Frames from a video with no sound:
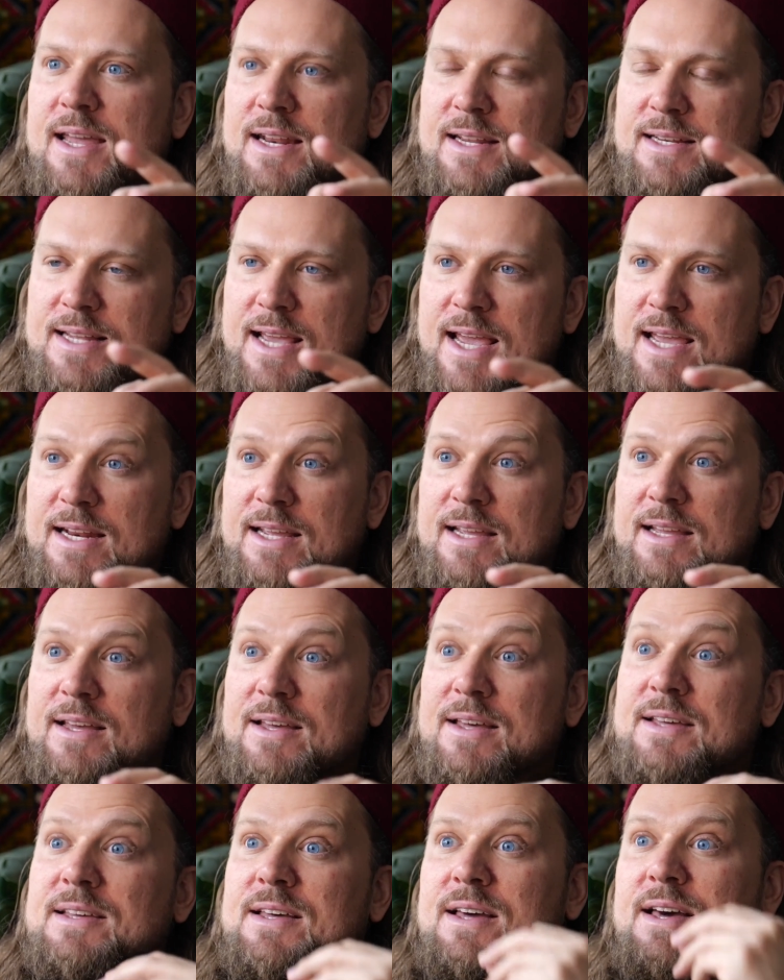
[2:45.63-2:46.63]
and attaining
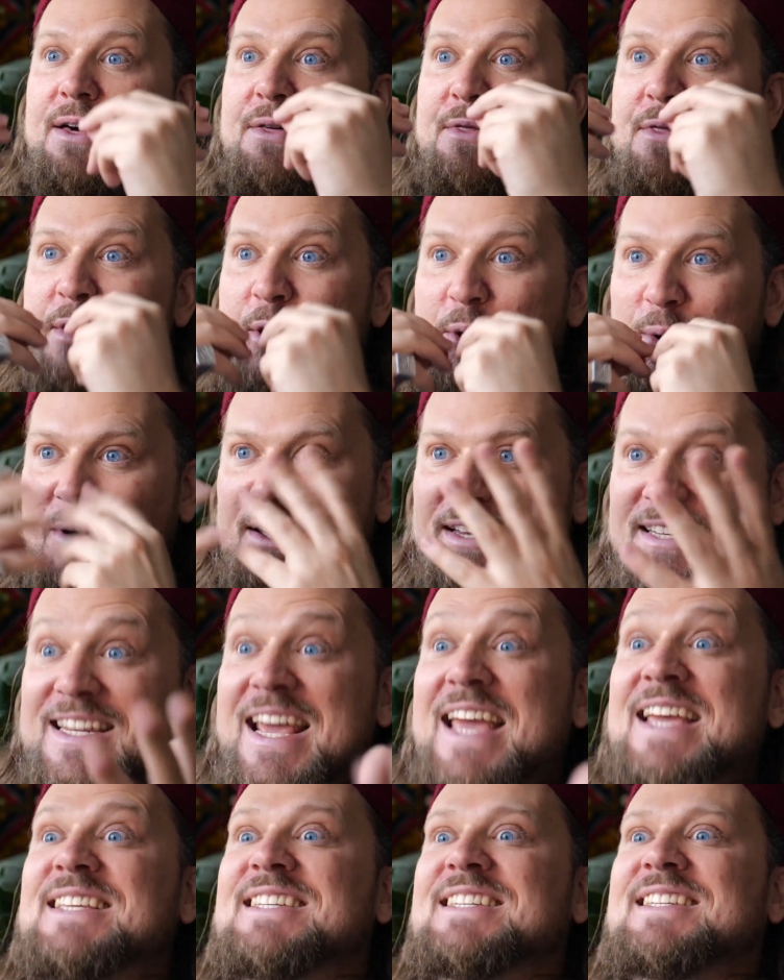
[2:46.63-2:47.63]
dhawq,
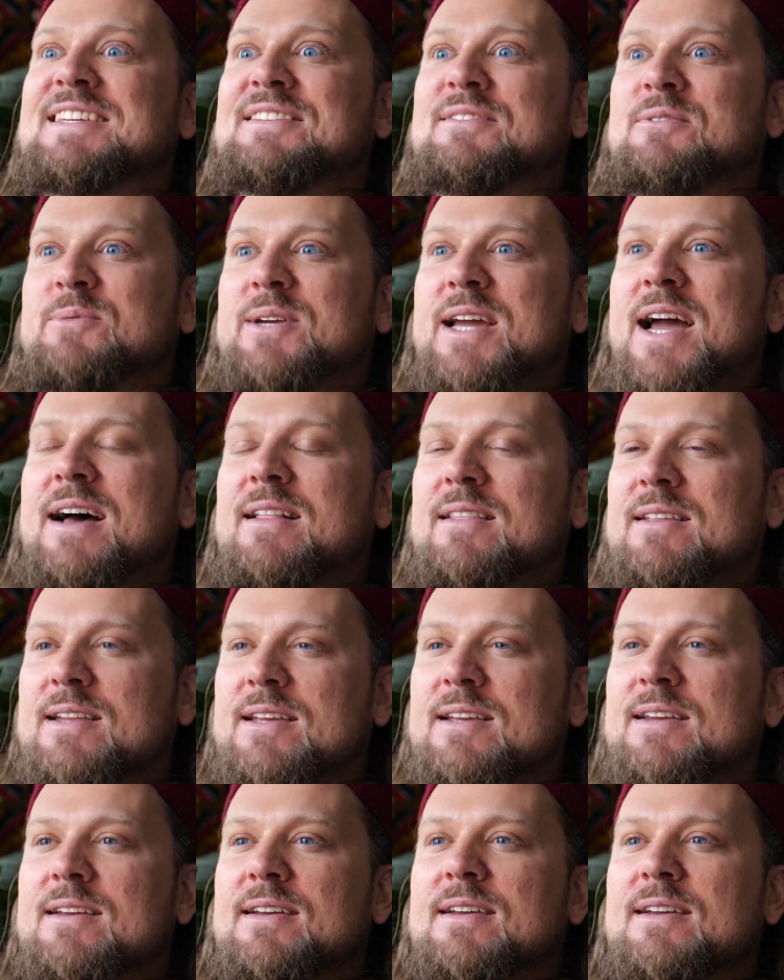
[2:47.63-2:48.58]
tasting the reality.